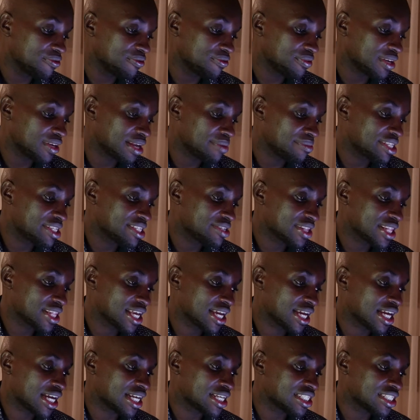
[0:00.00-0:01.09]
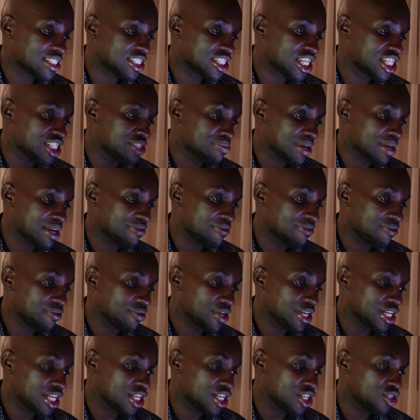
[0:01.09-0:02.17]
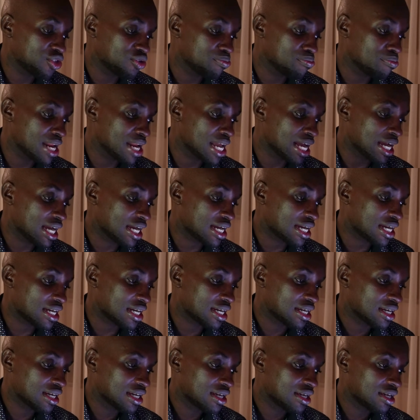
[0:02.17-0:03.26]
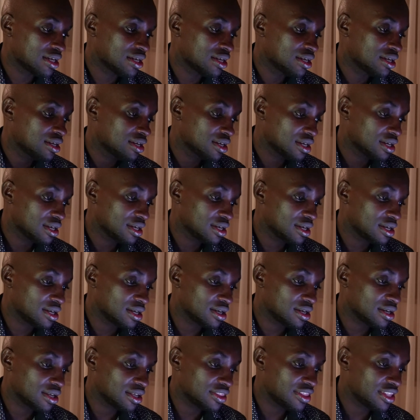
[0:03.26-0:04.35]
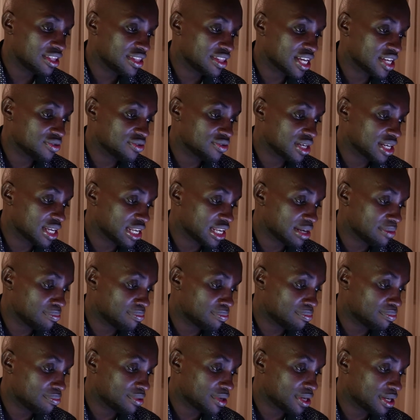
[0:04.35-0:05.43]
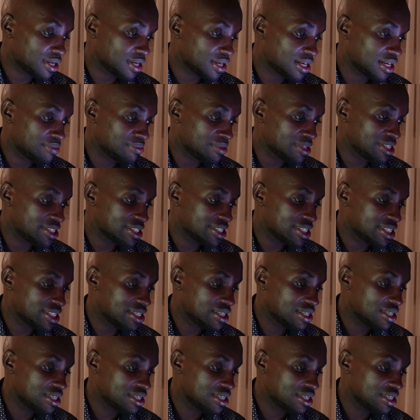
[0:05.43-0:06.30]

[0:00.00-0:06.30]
let me see whether I can change my phone into black. I think that will help. Let me see.